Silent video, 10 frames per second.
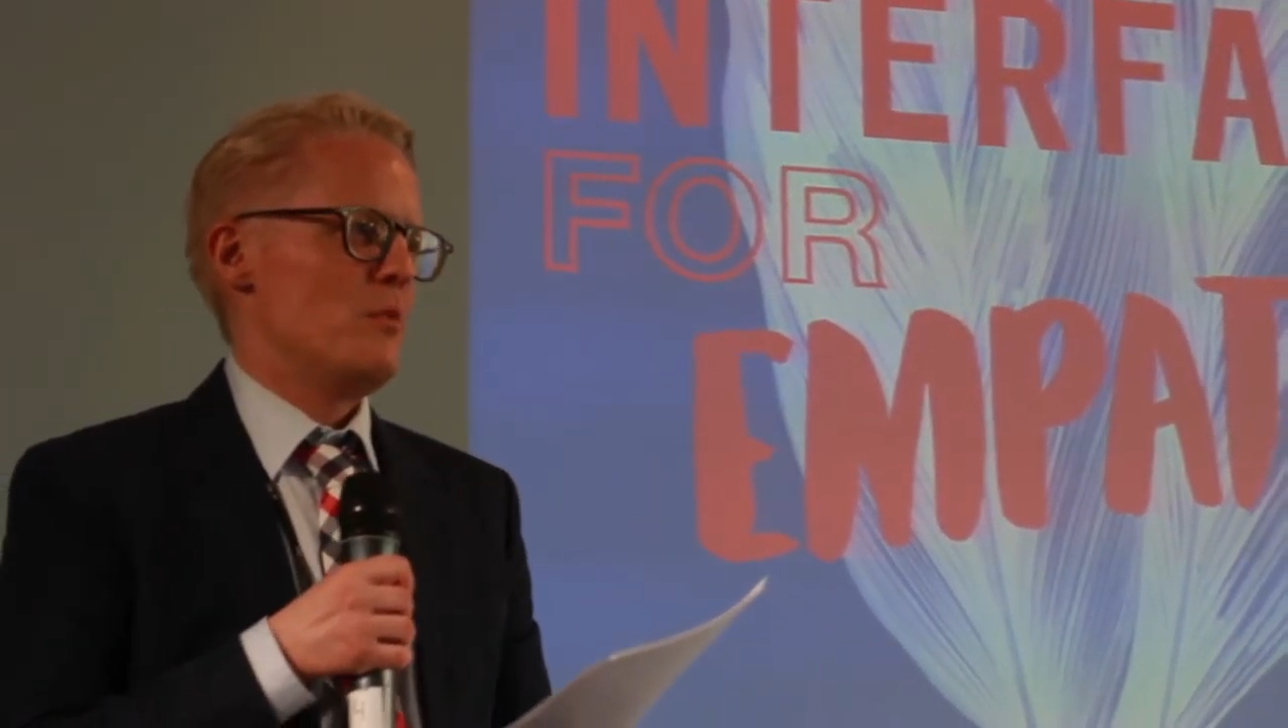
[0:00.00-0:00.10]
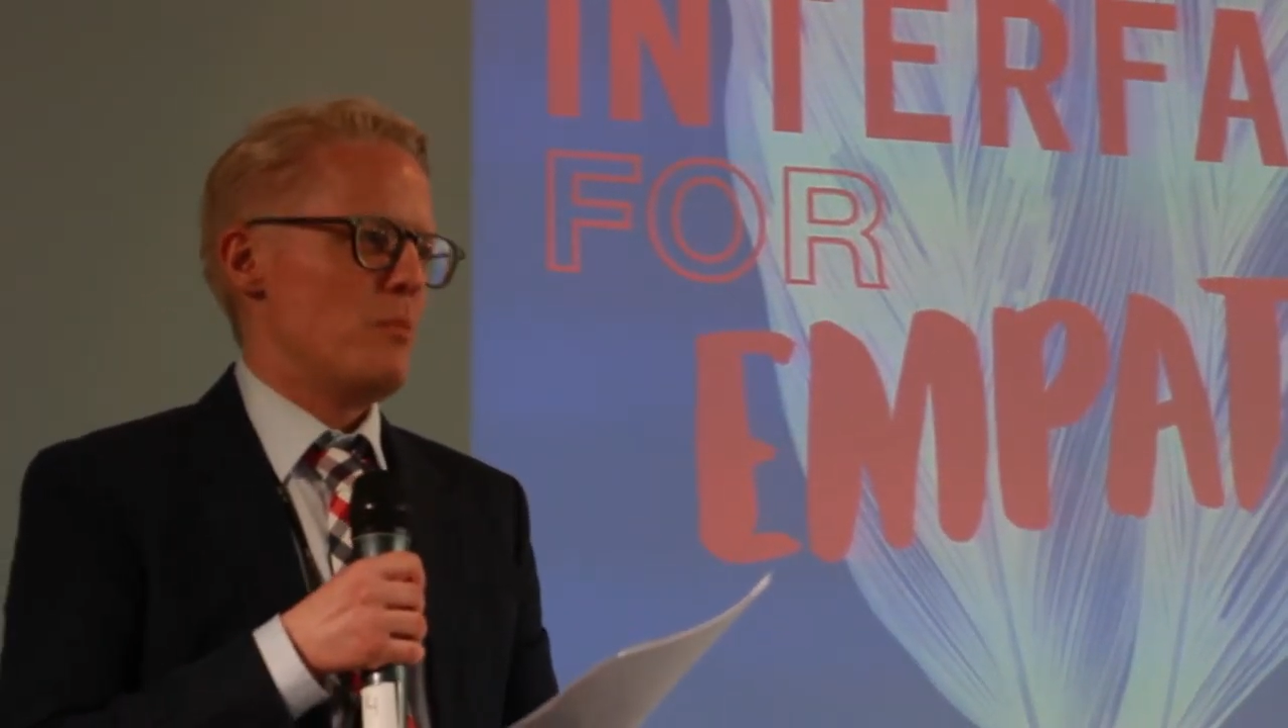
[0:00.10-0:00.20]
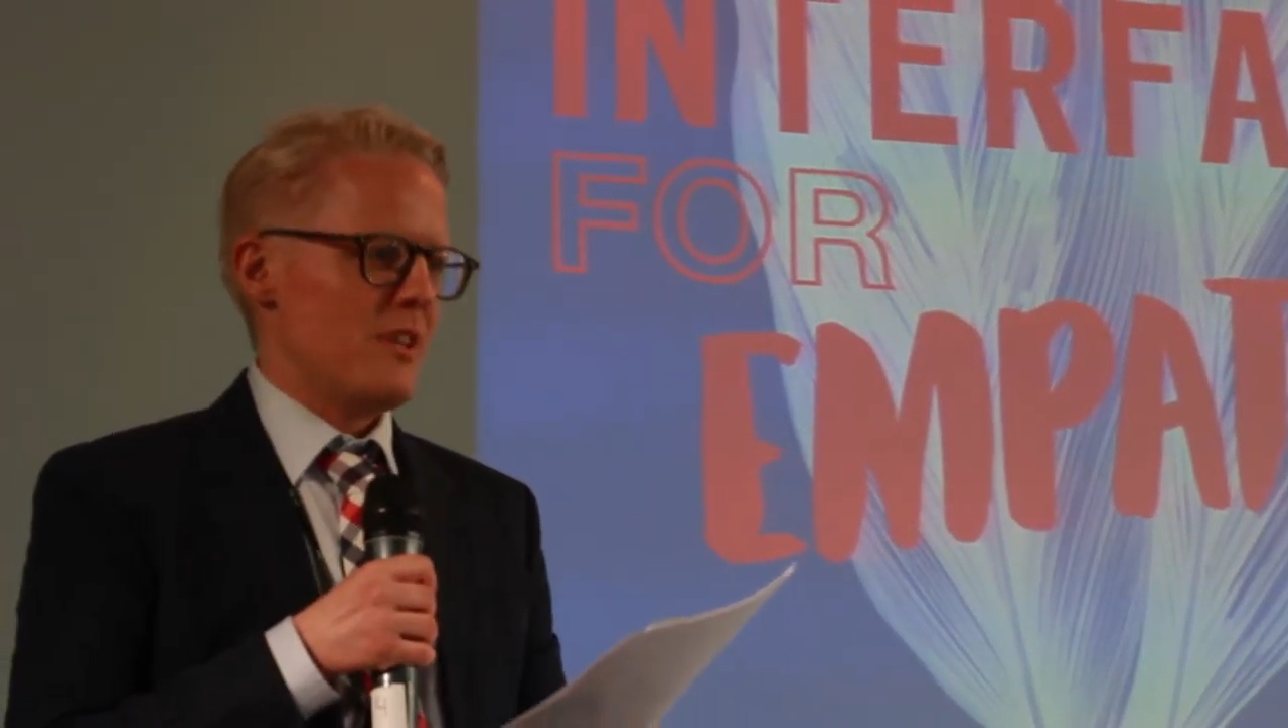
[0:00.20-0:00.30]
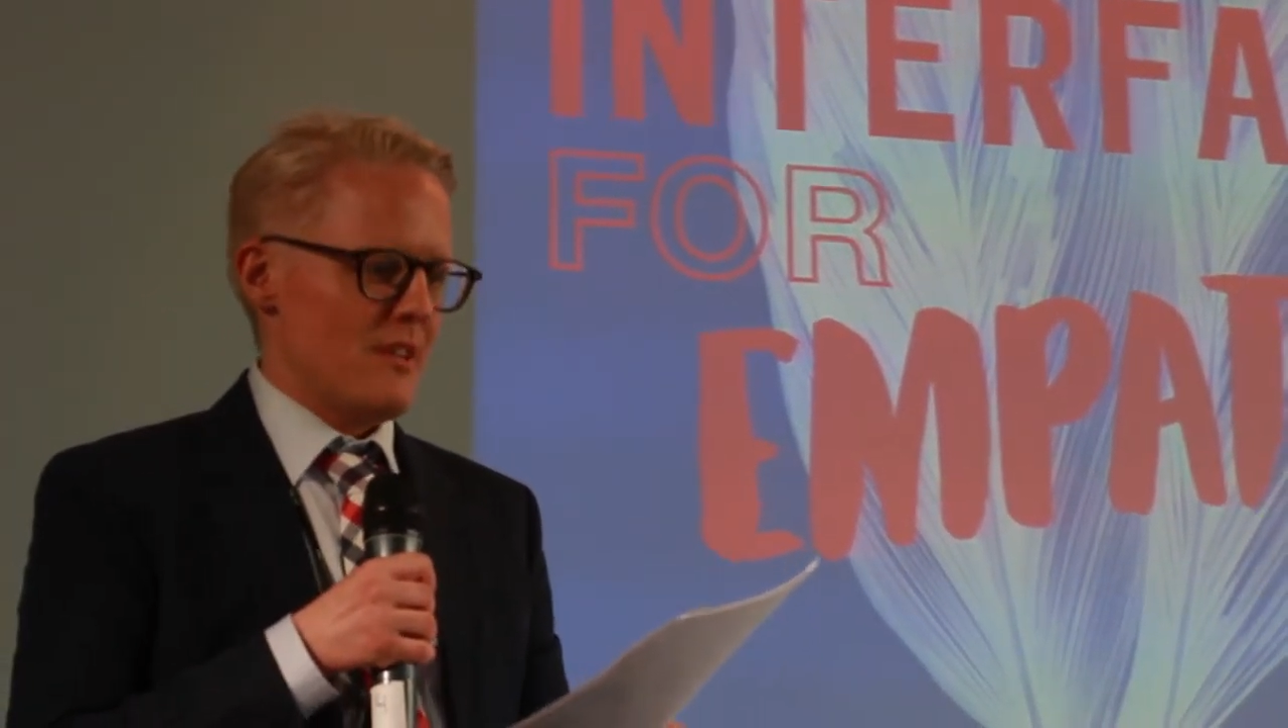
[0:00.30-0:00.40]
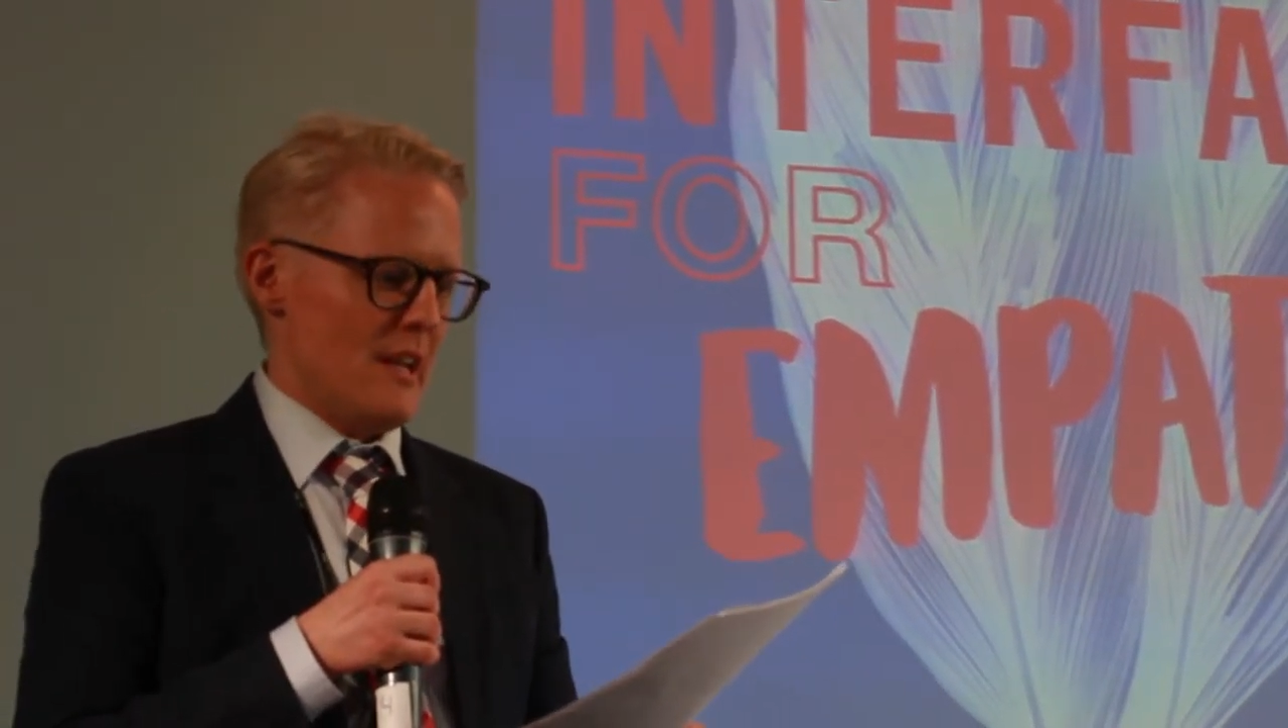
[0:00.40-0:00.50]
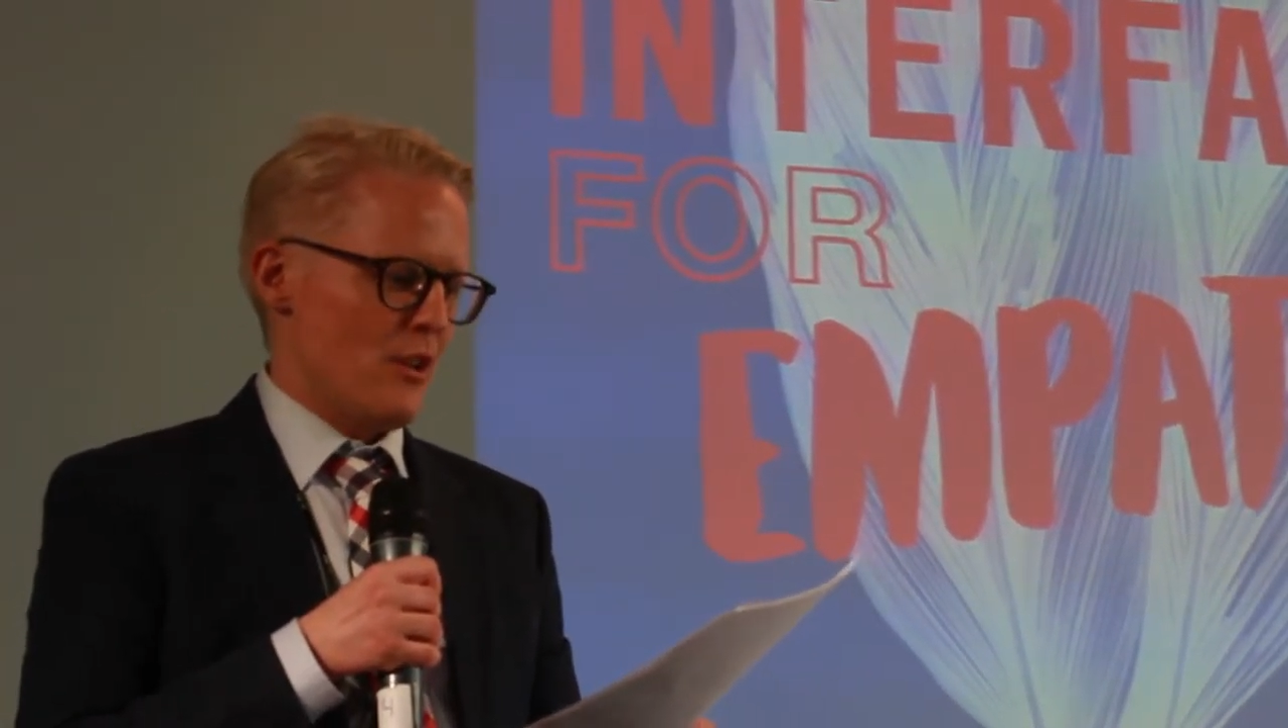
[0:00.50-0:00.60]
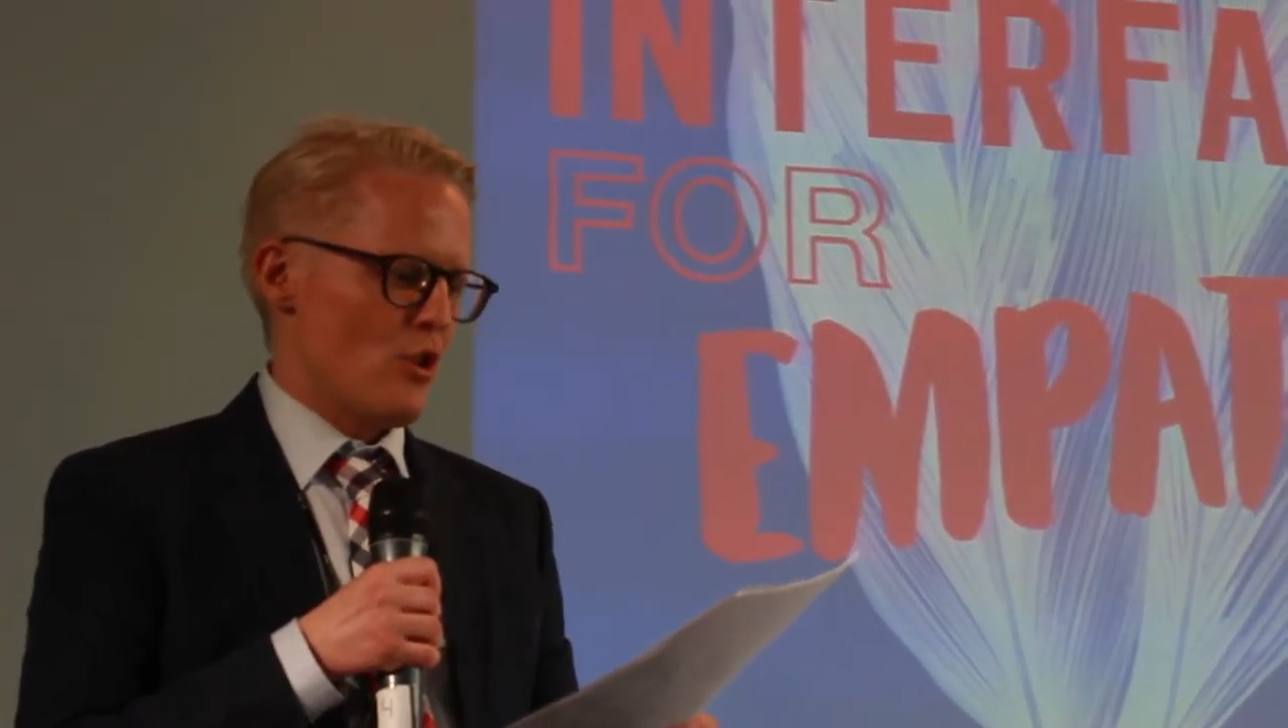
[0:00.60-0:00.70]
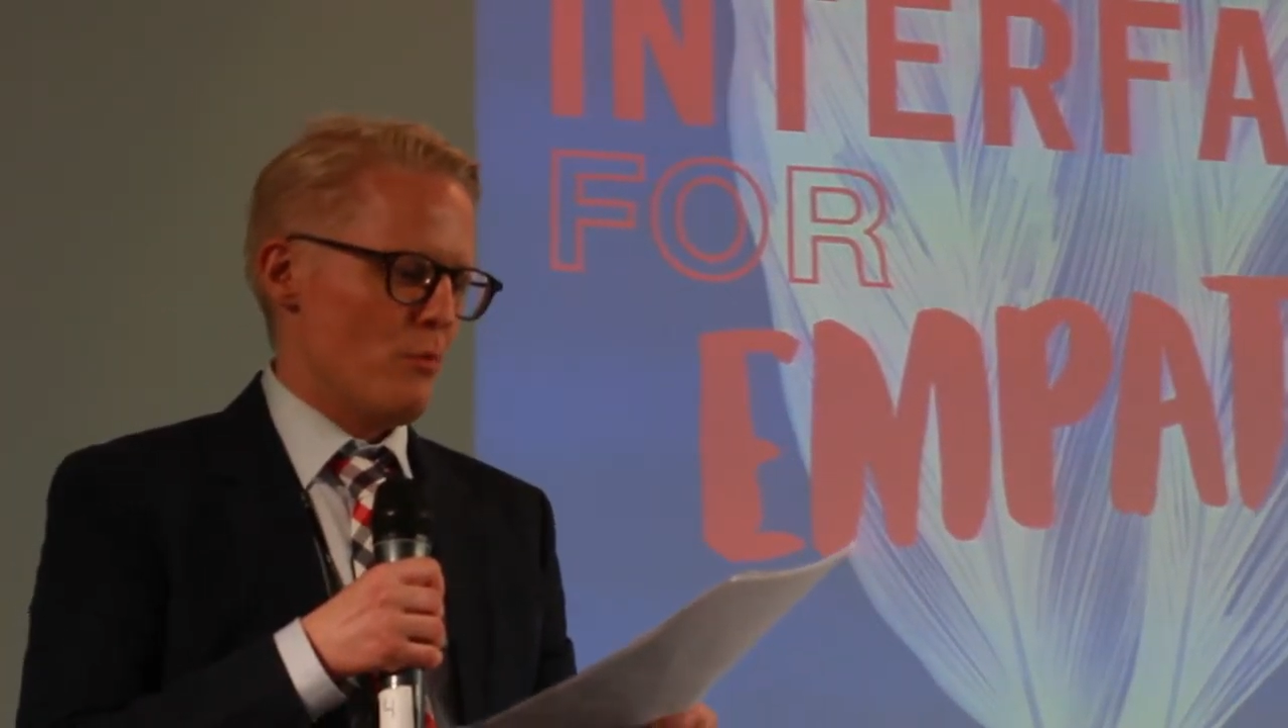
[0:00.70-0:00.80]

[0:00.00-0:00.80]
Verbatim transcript: the Pixelache